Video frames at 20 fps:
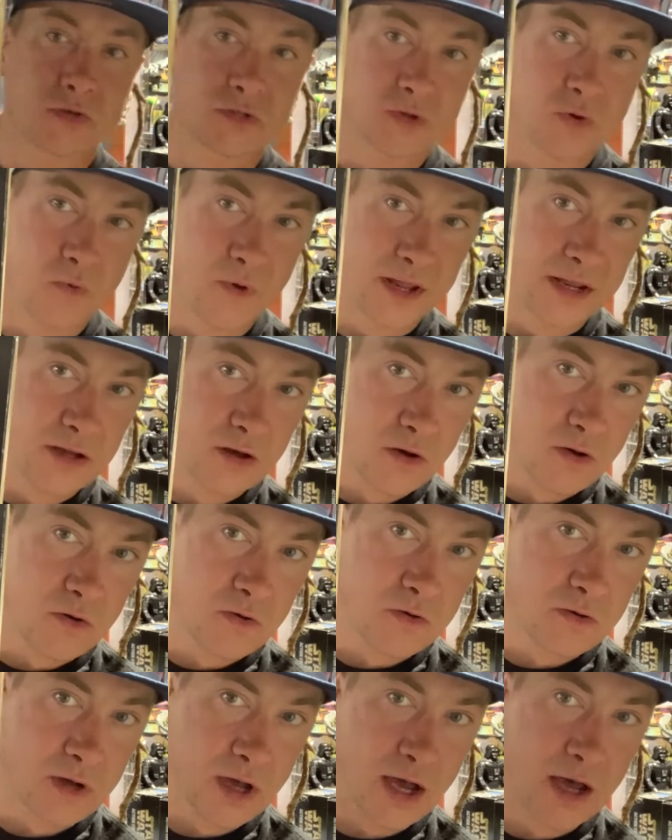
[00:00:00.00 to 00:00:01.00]
a window.
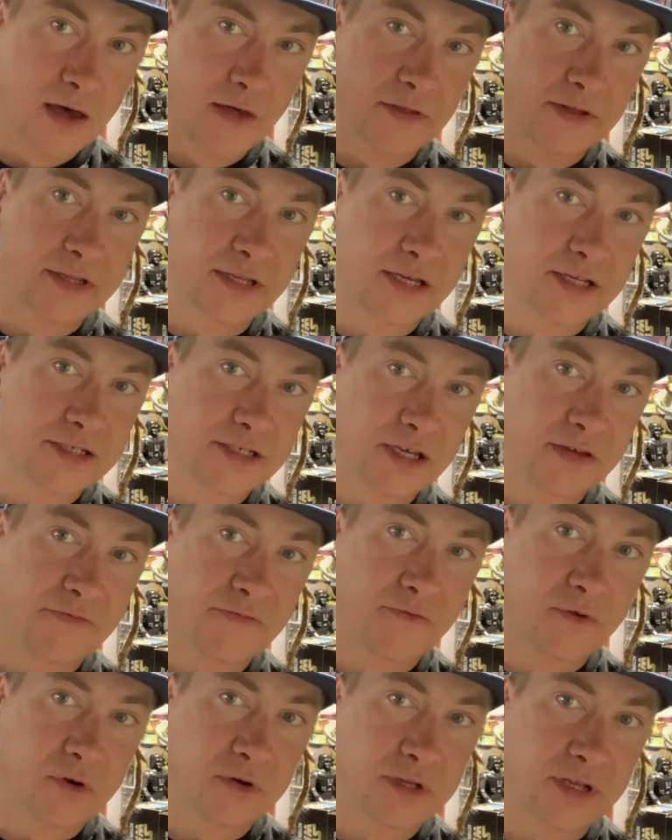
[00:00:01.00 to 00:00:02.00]
The
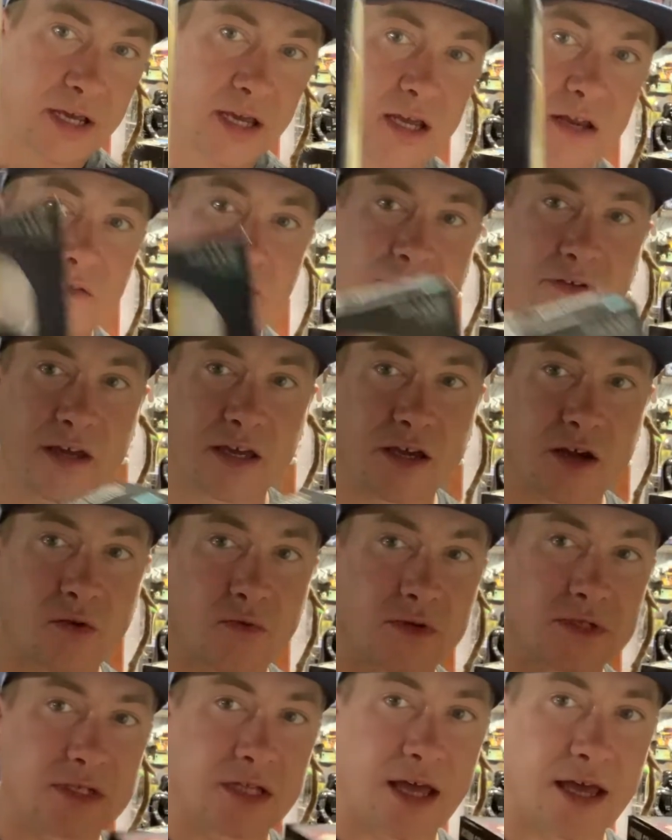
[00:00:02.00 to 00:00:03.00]
TC-14 figure
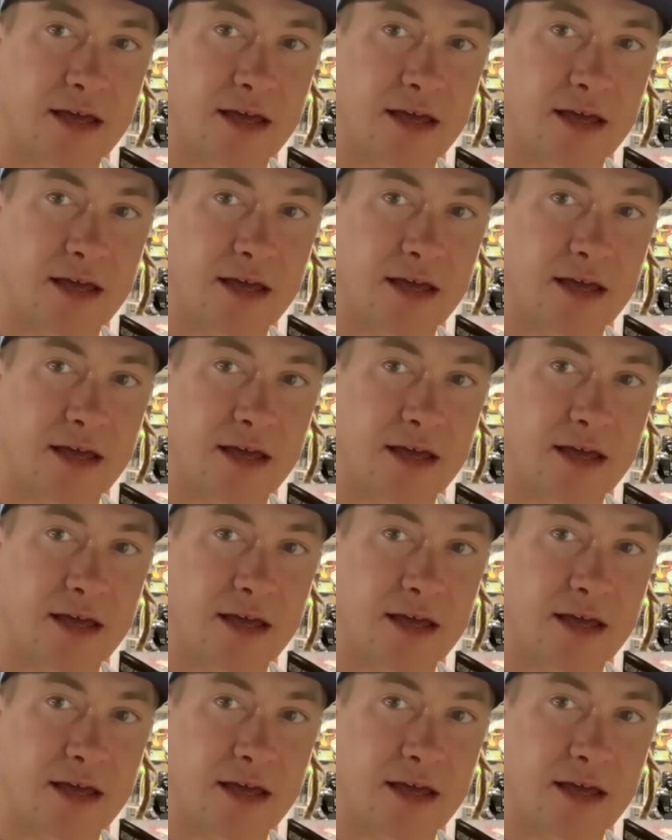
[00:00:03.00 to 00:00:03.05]
was like